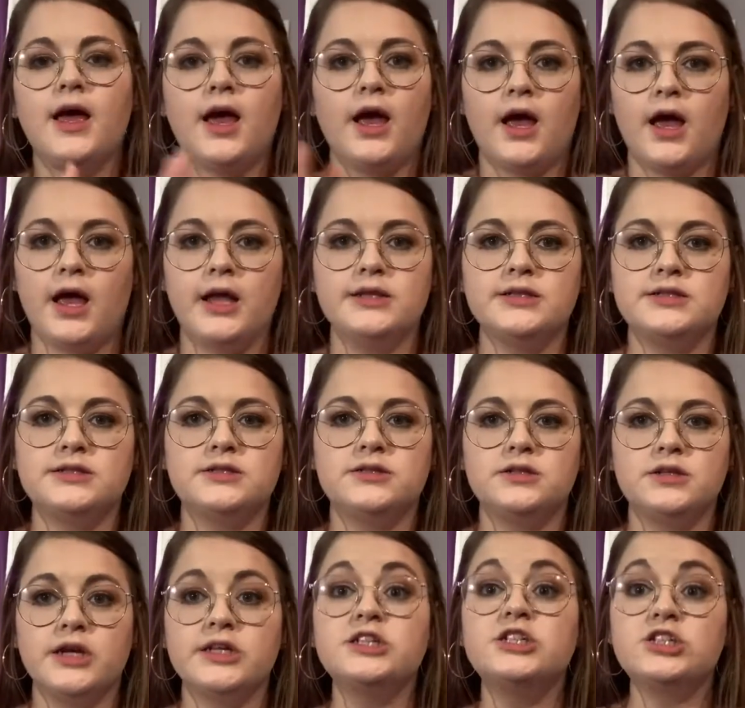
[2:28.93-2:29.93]

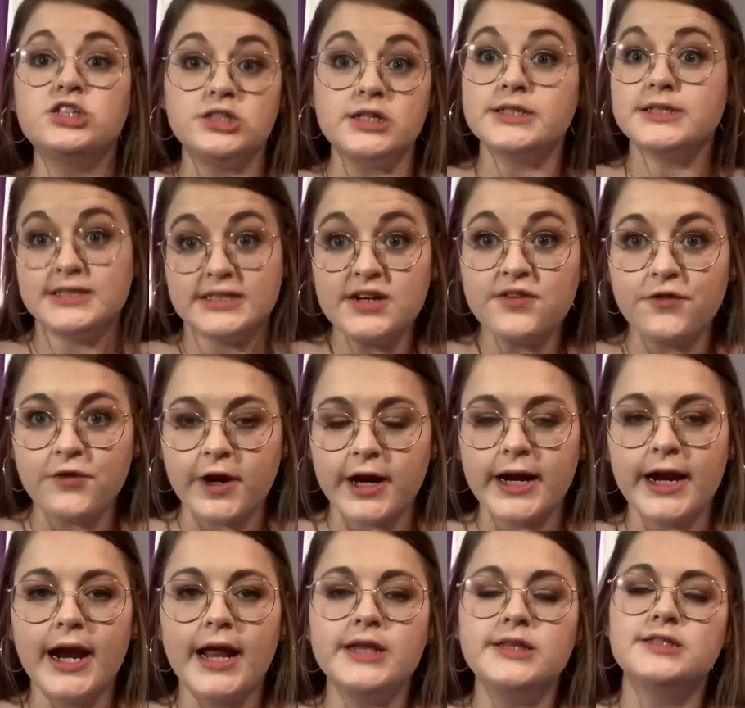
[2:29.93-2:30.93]
it's just
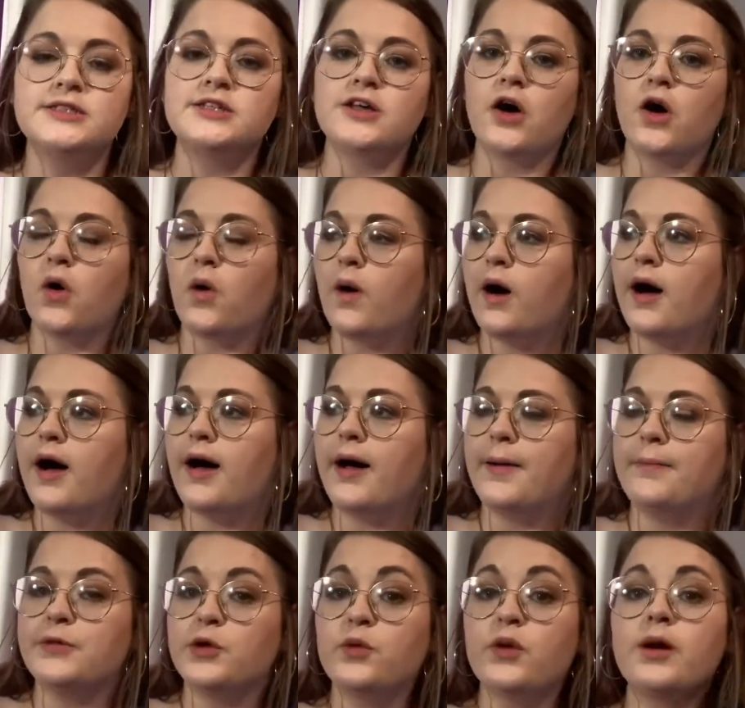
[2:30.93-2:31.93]
different. And so
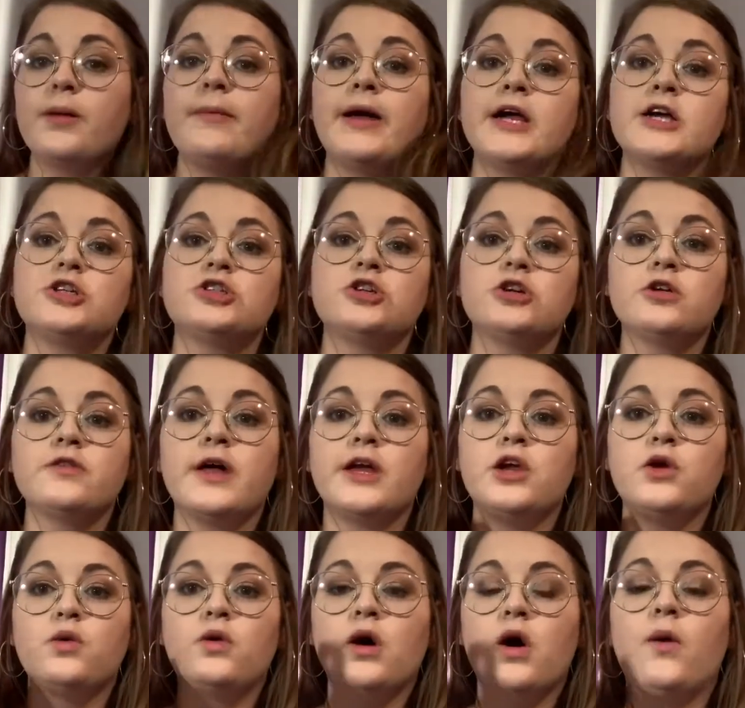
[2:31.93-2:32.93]
you want to make sure that
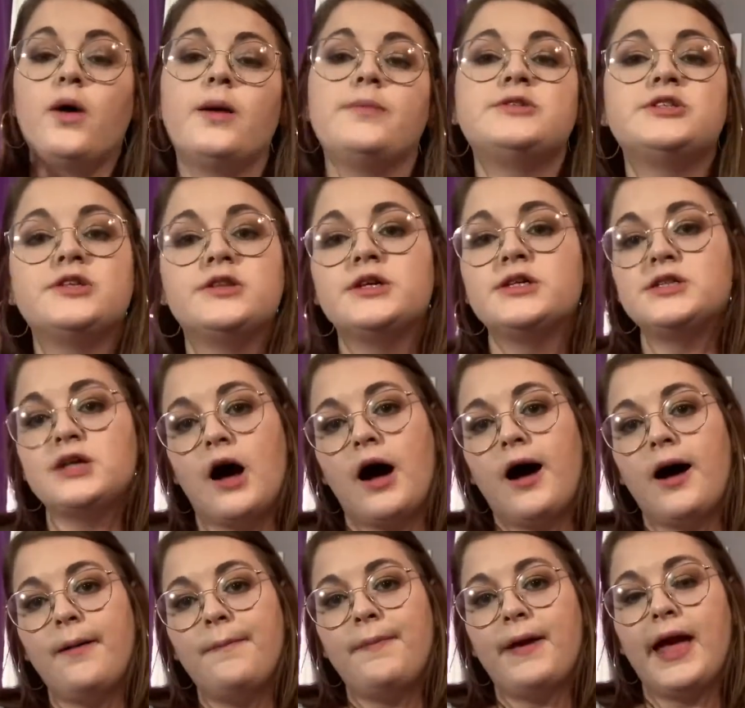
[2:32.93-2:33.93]
you go up to the
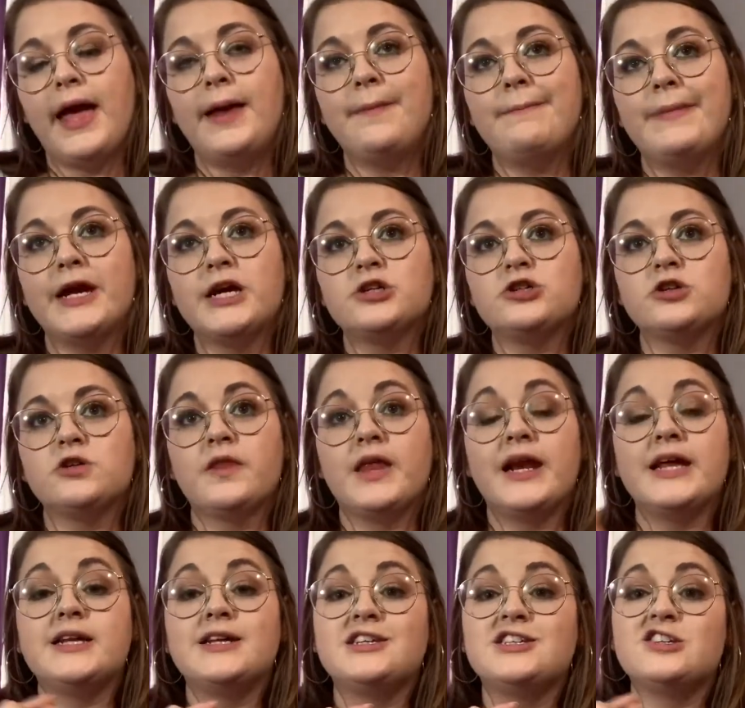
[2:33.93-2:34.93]
top and make sure that
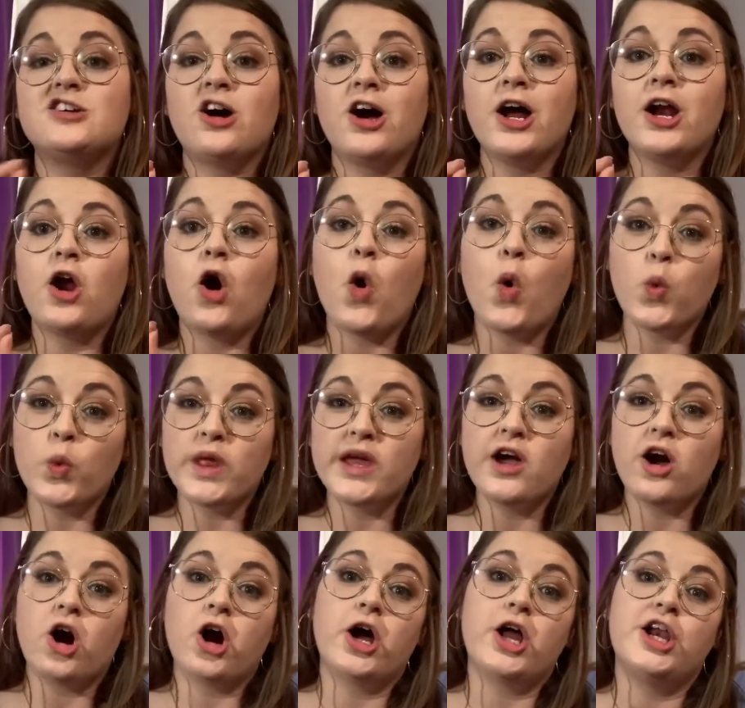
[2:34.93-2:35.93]
it is not only
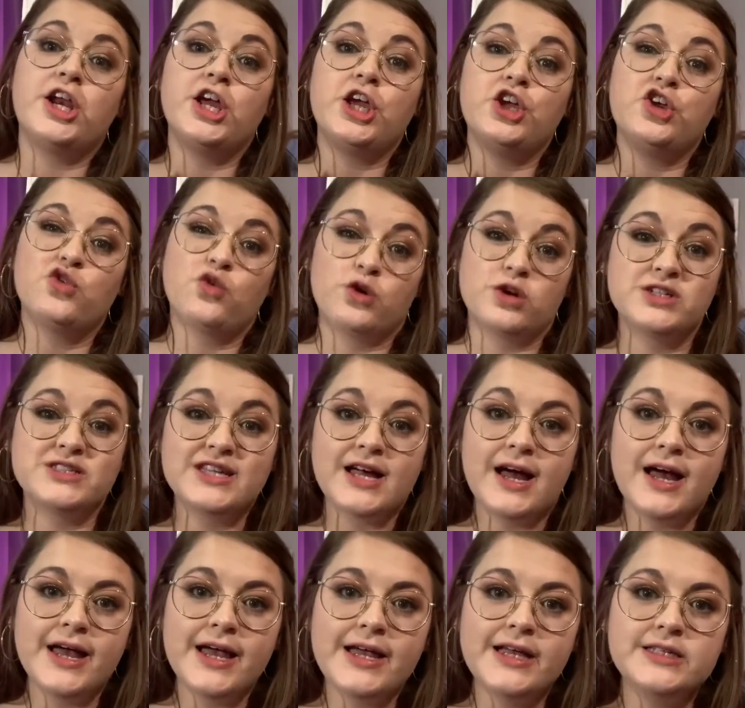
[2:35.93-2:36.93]
on your
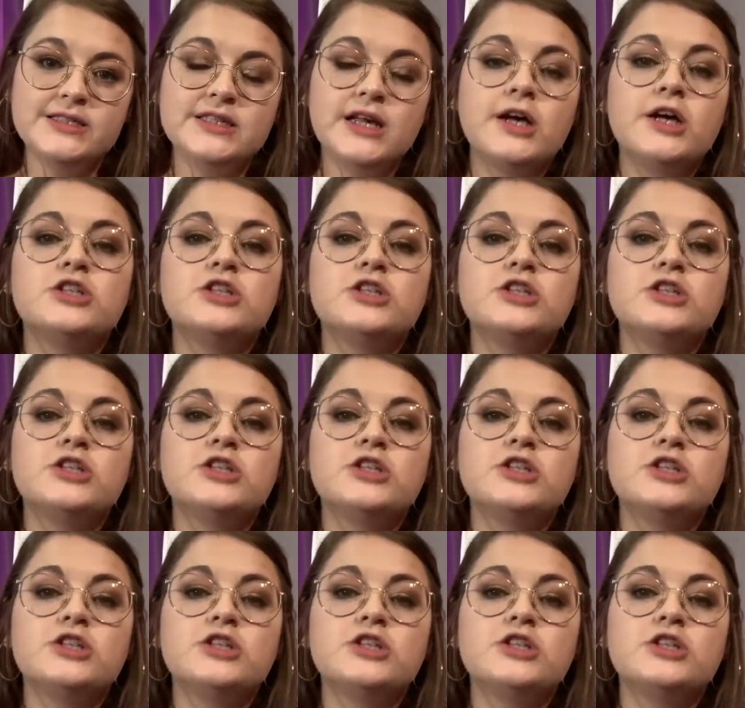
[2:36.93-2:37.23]
size,